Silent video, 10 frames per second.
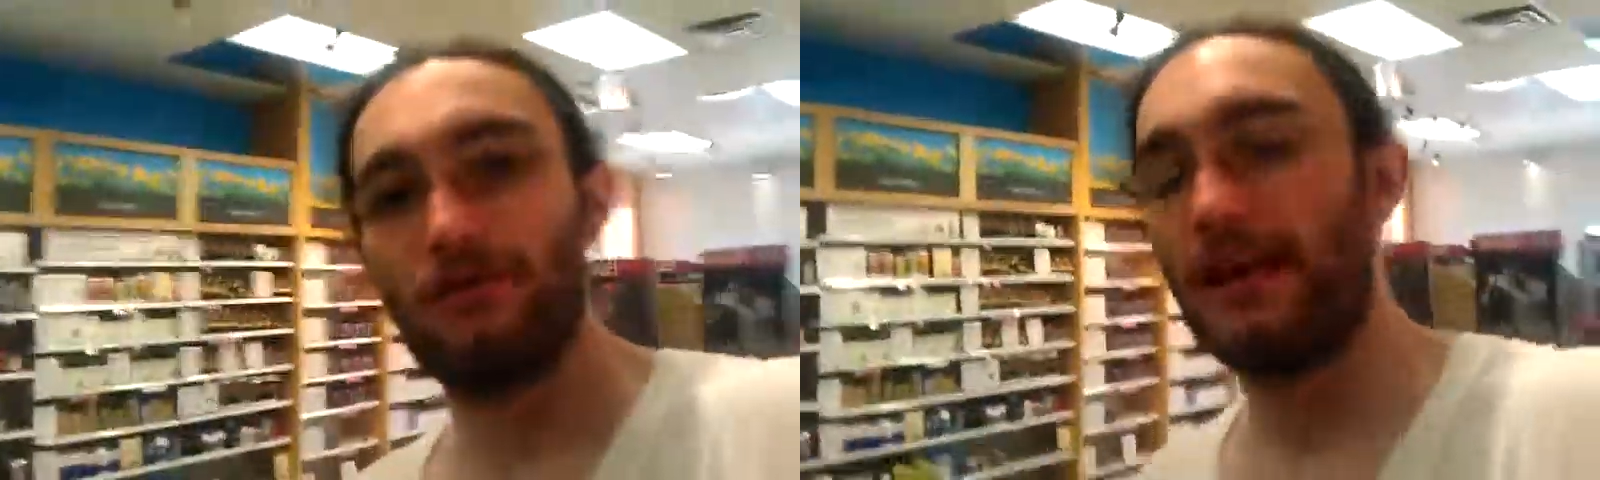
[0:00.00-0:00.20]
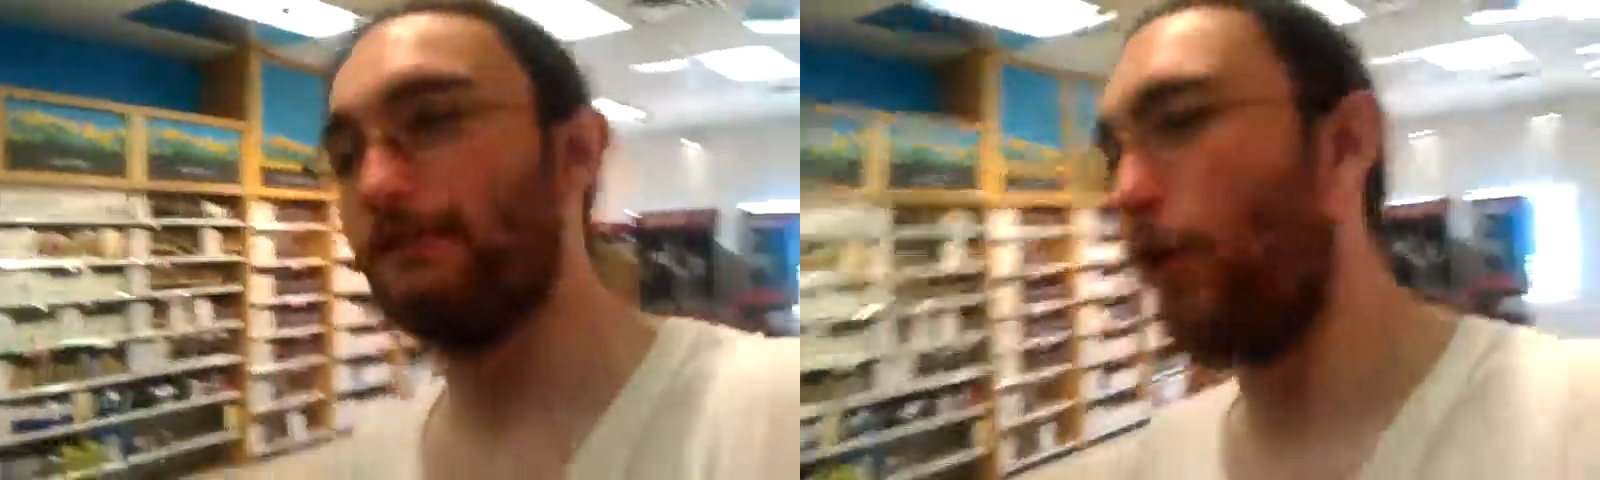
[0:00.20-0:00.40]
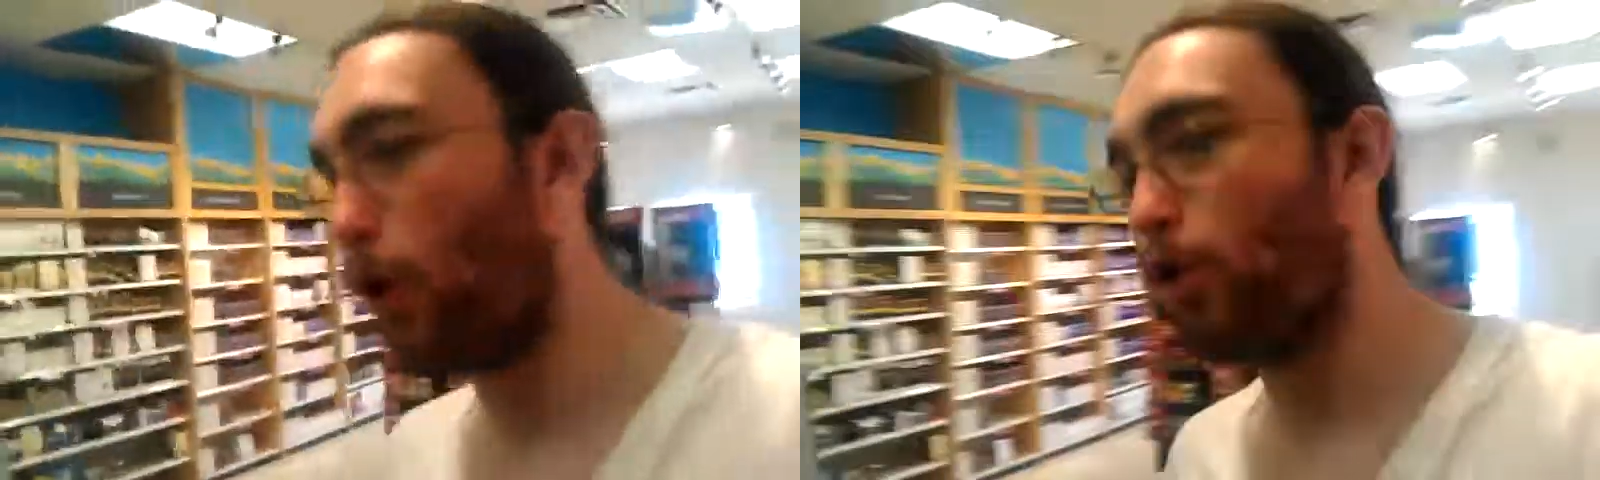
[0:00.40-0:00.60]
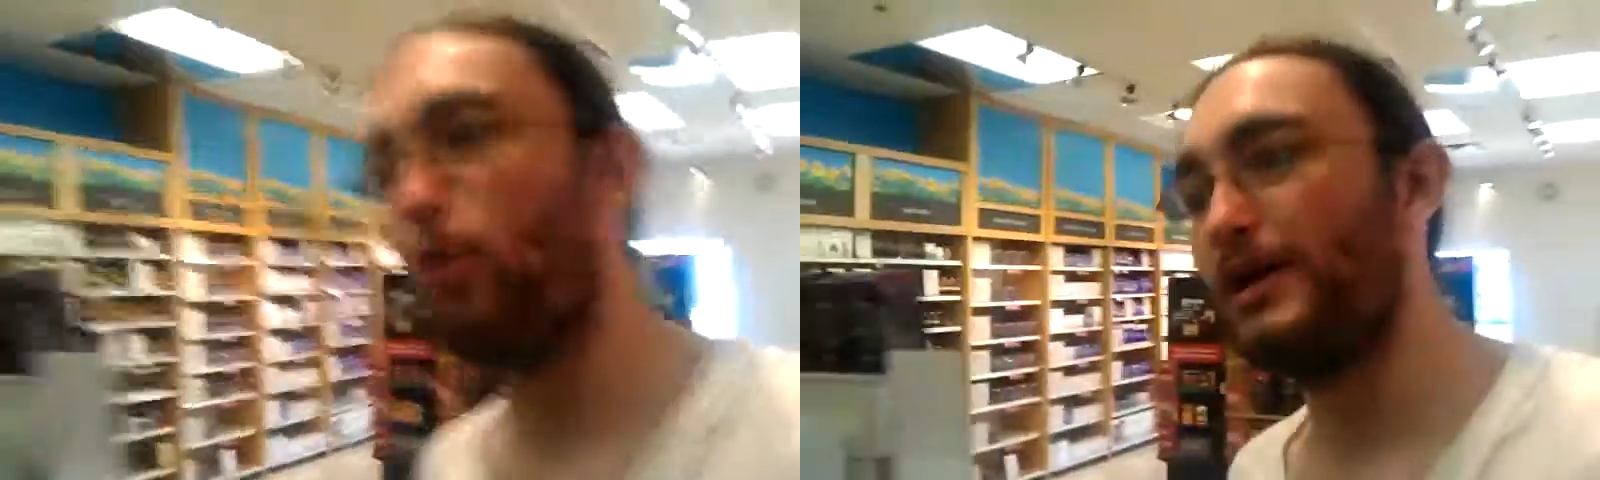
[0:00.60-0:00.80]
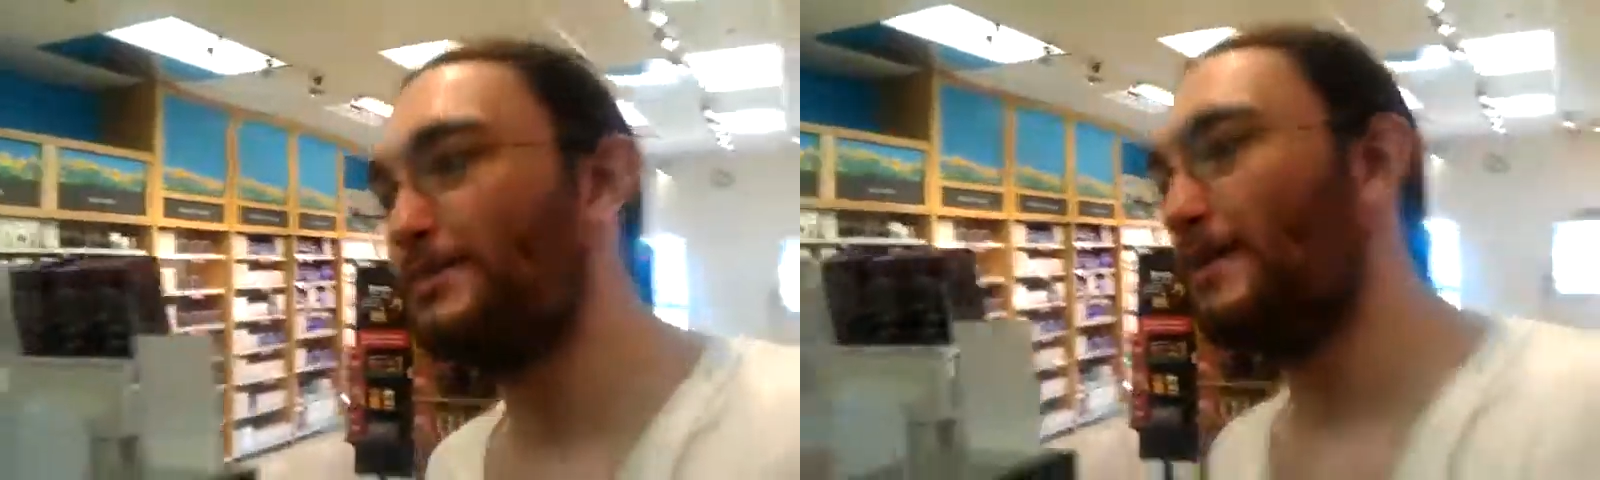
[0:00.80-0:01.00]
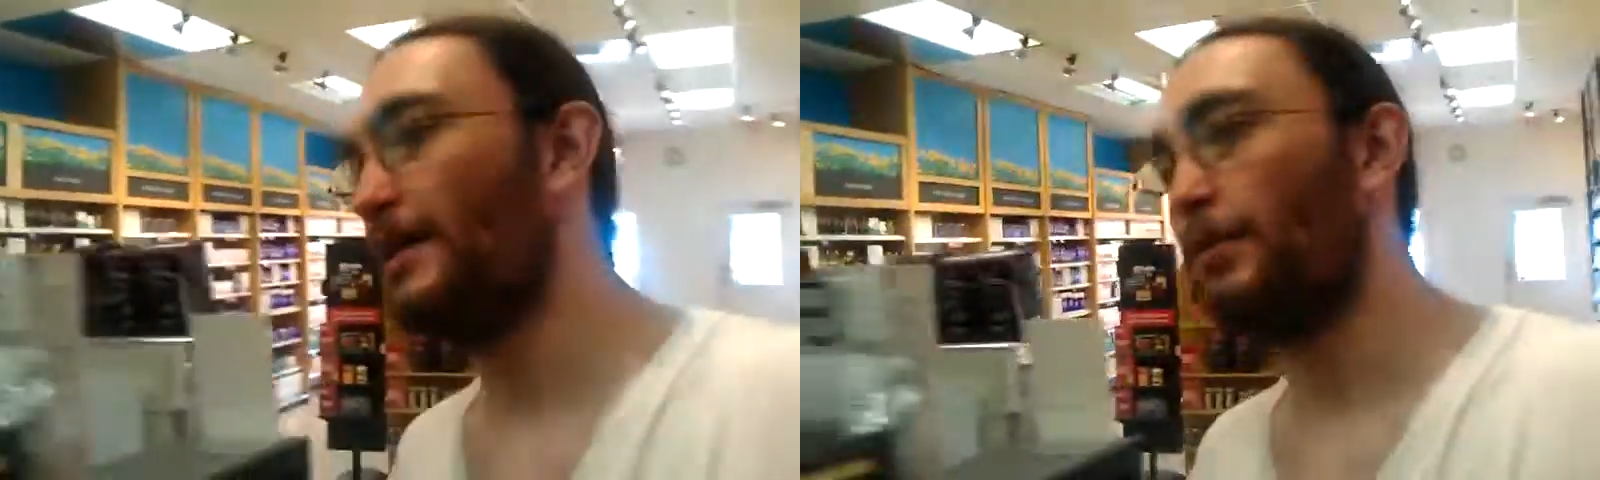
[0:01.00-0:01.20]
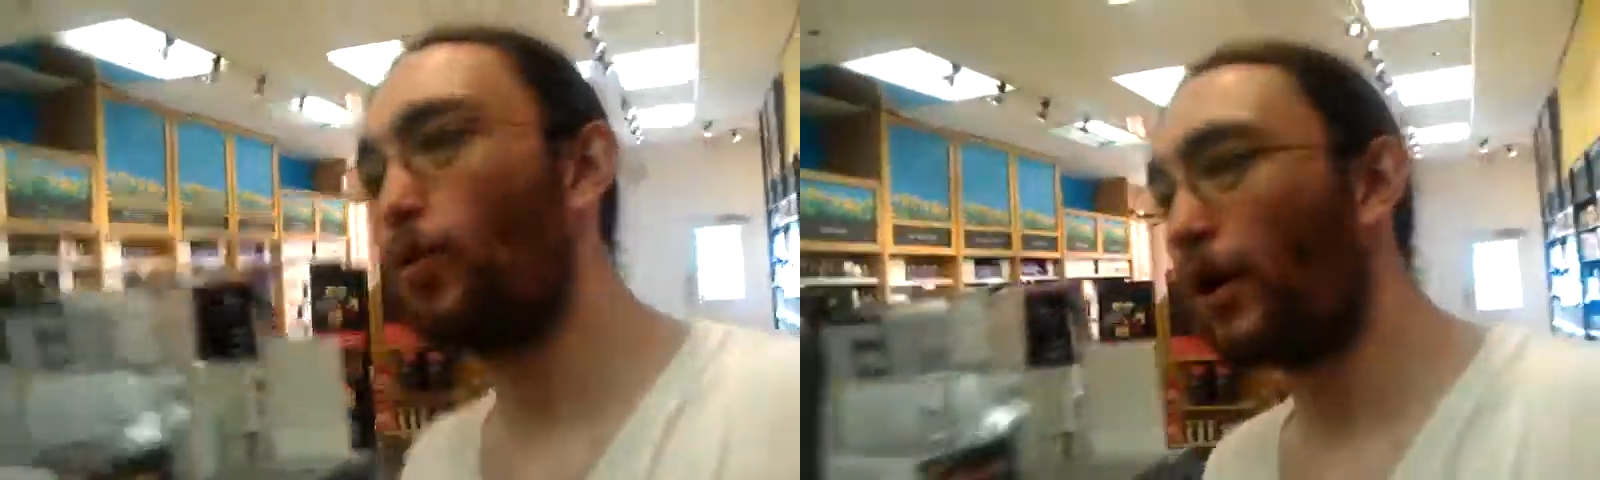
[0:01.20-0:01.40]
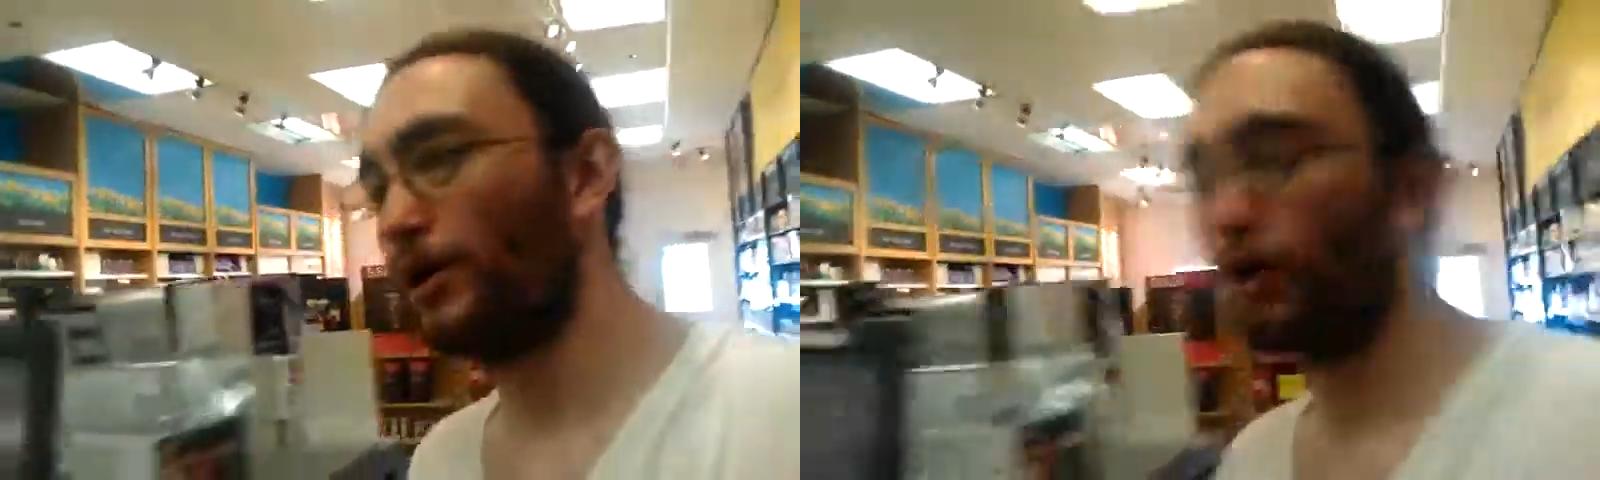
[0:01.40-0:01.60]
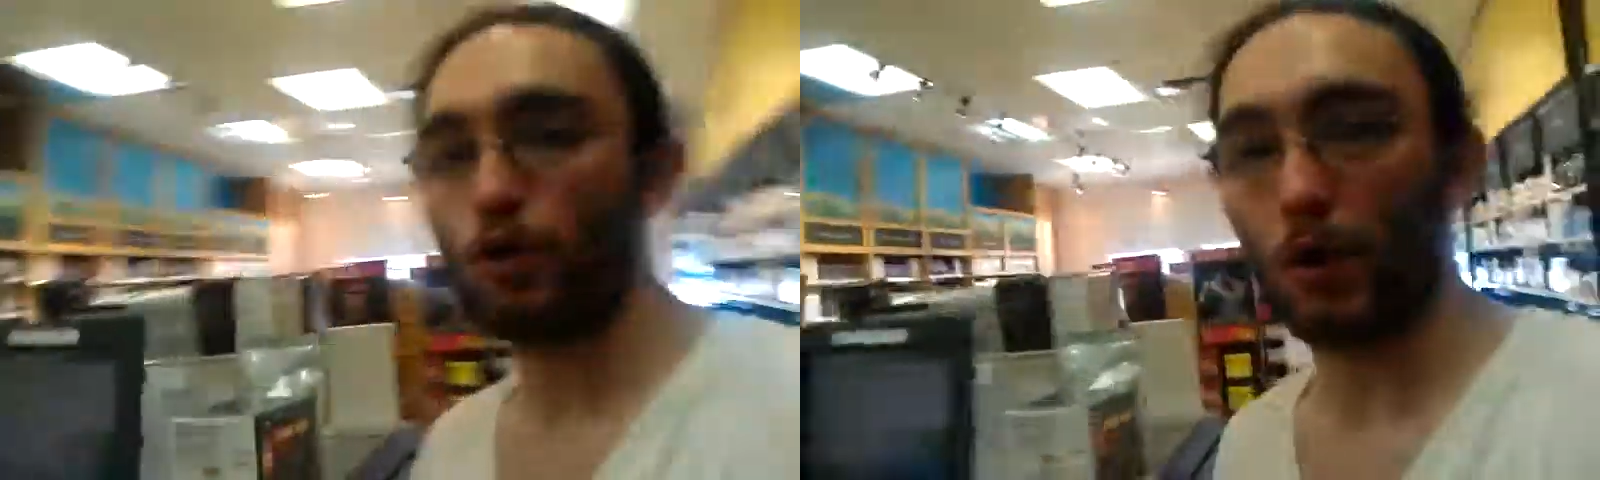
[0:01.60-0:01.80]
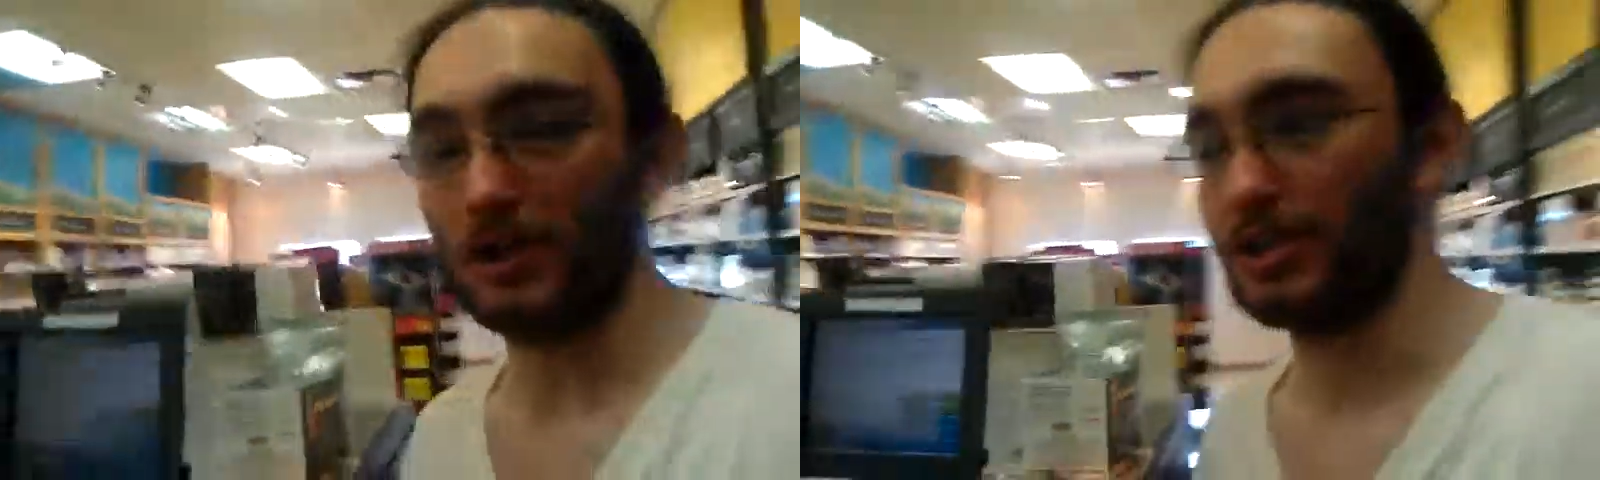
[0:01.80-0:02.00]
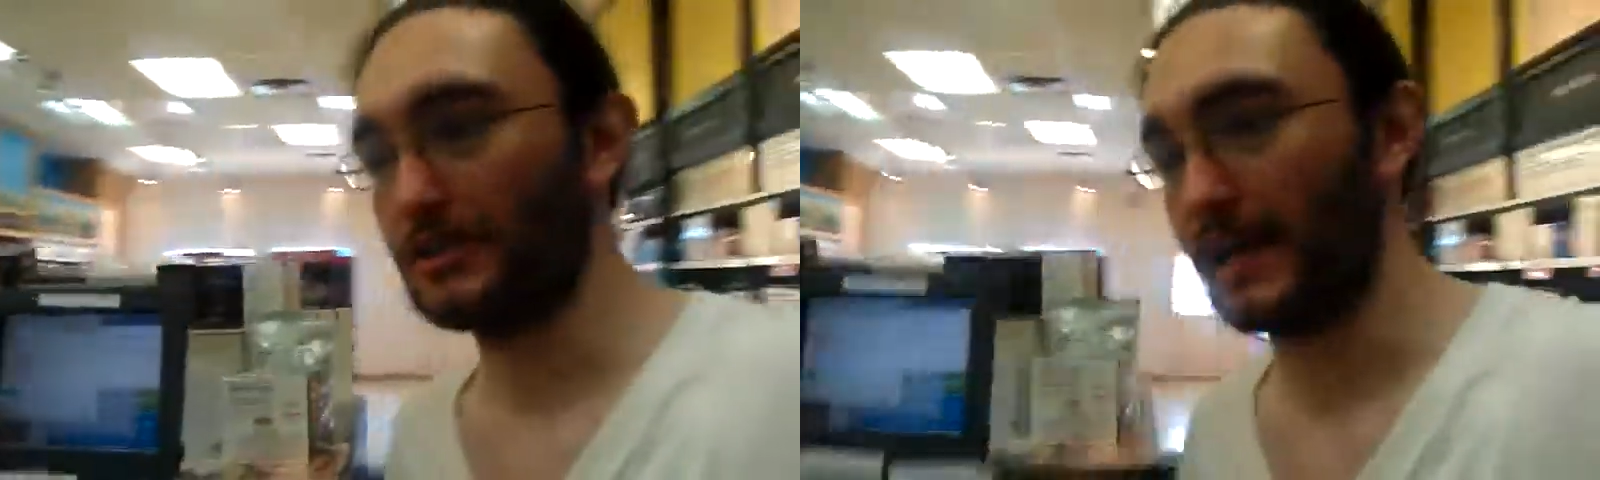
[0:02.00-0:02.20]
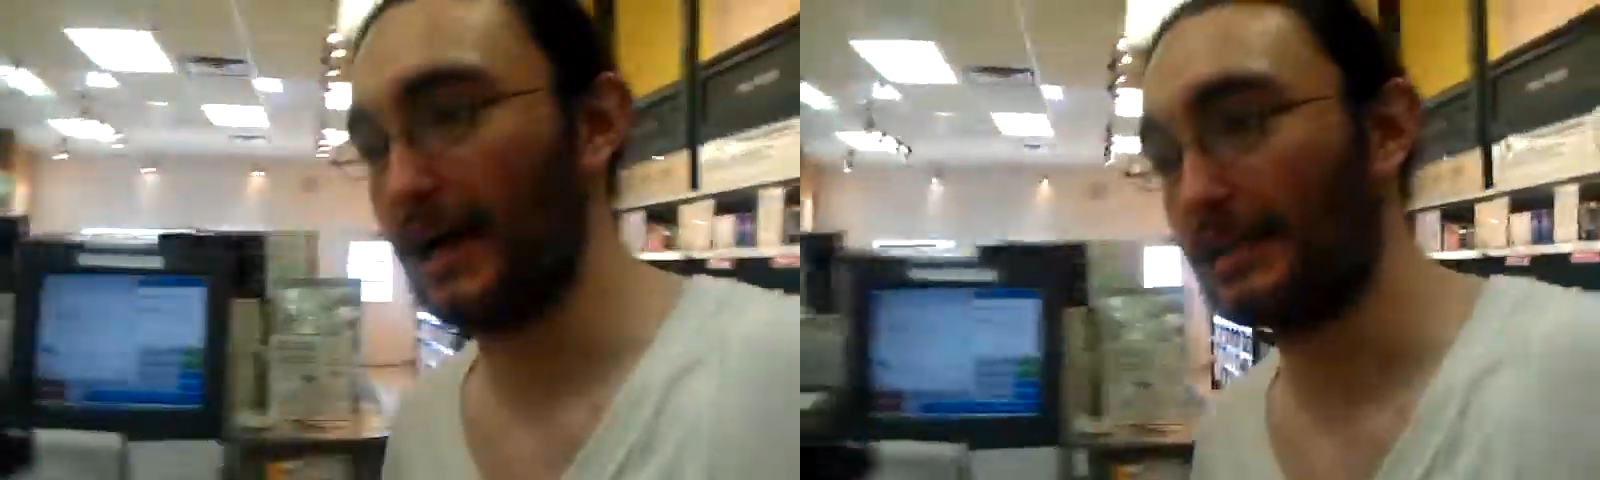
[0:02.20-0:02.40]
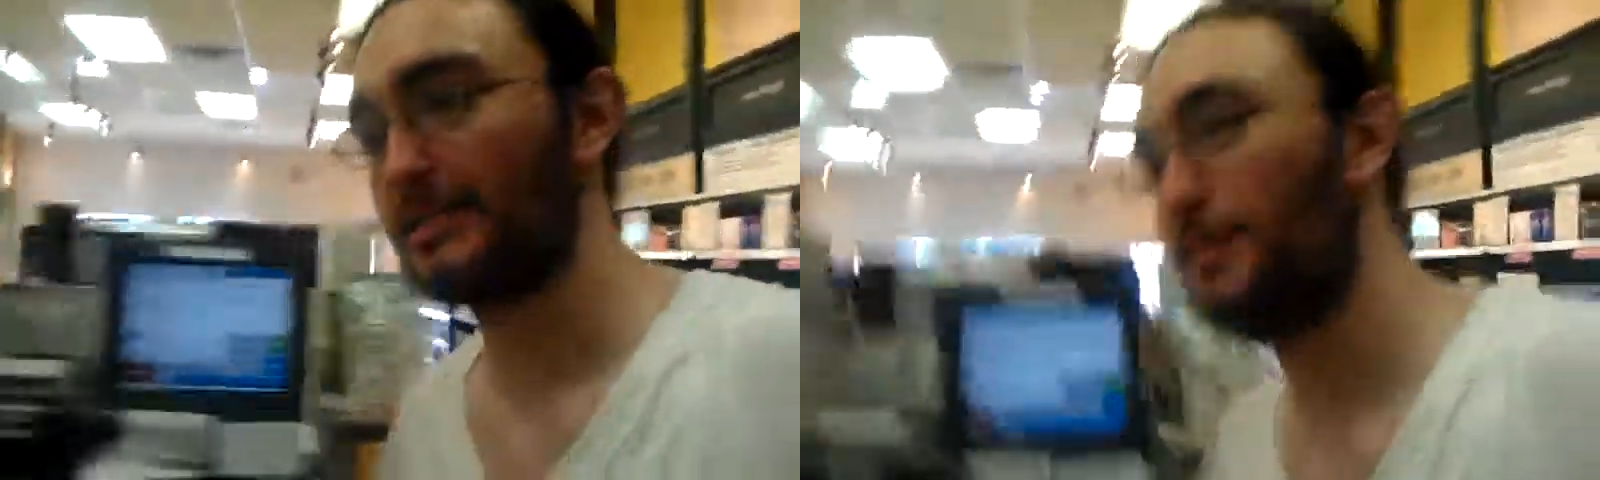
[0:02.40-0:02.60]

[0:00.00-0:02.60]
They've always been number one, no questions asked.